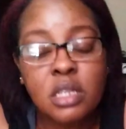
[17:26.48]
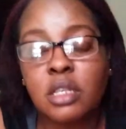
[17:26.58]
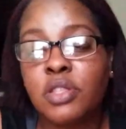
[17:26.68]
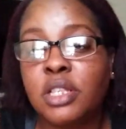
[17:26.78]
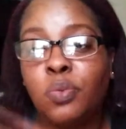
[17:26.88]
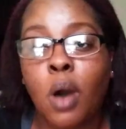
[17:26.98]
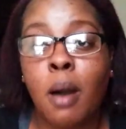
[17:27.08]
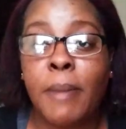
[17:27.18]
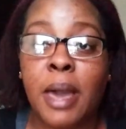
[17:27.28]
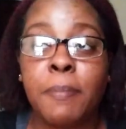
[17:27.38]
so this
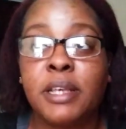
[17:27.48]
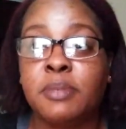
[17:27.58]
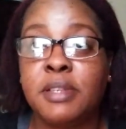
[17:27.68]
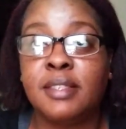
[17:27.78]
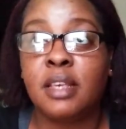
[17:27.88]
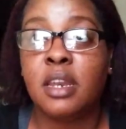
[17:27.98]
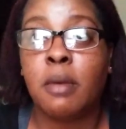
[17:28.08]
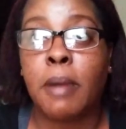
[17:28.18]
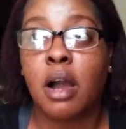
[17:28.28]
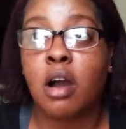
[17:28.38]
wall map has been sitting
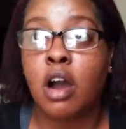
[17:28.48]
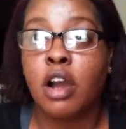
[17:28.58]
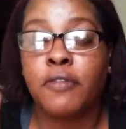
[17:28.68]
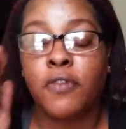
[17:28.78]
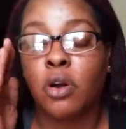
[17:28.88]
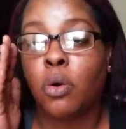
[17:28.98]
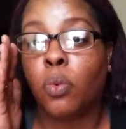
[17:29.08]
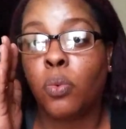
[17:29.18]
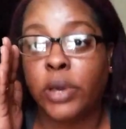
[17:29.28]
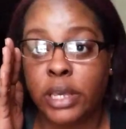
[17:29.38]
in my cart for
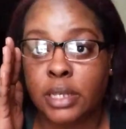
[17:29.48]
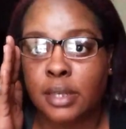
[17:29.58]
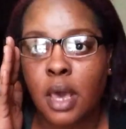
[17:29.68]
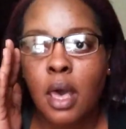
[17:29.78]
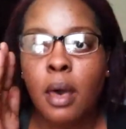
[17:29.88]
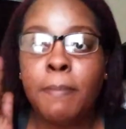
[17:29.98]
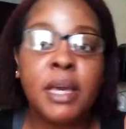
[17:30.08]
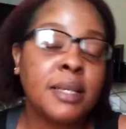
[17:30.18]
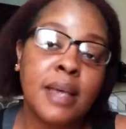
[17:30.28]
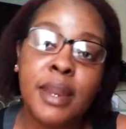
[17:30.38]
weeks
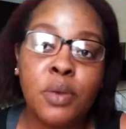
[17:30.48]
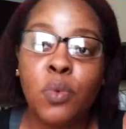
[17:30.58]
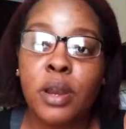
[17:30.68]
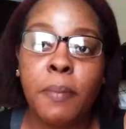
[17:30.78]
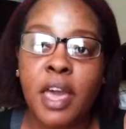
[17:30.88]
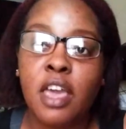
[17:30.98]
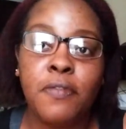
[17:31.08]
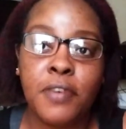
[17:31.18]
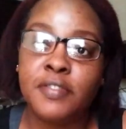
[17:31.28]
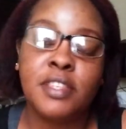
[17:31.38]
because I didn't want to
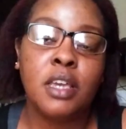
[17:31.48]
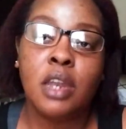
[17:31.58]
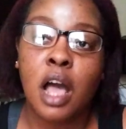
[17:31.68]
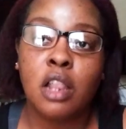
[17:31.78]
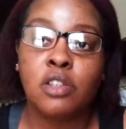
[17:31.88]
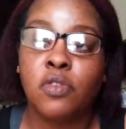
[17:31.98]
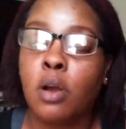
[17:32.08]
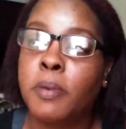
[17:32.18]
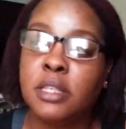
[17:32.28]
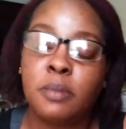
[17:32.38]
pay $15
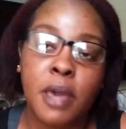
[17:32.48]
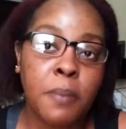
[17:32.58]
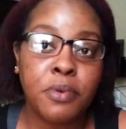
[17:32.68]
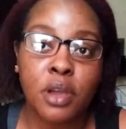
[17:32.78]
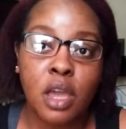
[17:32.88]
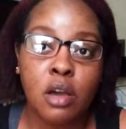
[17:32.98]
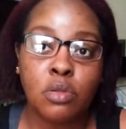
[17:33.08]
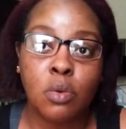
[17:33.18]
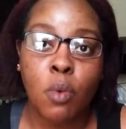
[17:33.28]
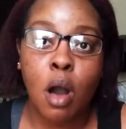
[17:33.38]
for a piece of paper to hang
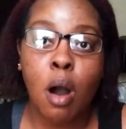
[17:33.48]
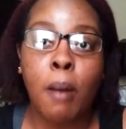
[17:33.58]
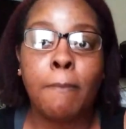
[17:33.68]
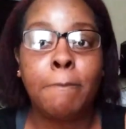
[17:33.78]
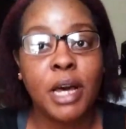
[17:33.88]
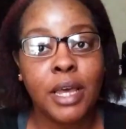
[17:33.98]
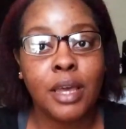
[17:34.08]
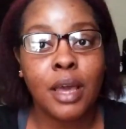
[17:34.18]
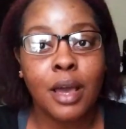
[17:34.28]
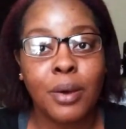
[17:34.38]
on the wall
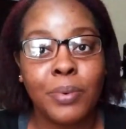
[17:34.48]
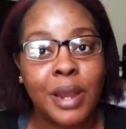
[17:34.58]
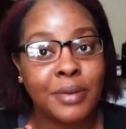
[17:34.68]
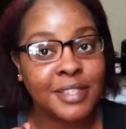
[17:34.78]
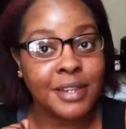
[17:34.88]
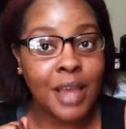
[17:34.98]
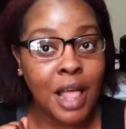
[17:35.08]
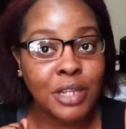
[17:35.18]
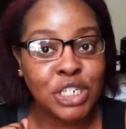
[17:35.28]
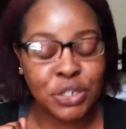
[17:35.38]
but when I was in
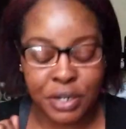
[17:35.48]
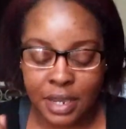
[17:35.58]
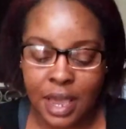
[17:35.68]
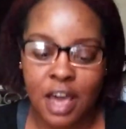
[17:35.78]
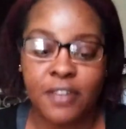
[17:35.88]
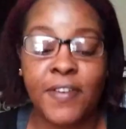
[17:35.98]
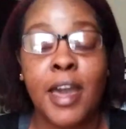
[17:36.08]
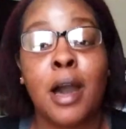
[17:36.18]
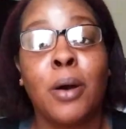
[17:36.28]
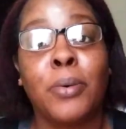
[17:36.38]
Dollar Tree, I
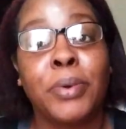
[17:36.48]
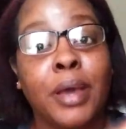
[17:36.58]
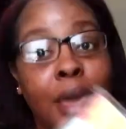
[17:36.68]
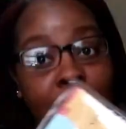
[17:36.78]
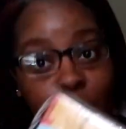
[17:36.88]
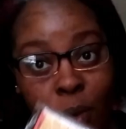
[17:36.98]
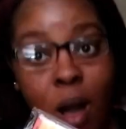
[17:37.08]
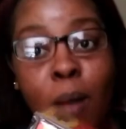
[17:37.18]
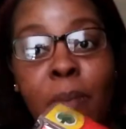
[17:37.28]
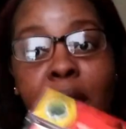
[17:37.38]
found a wall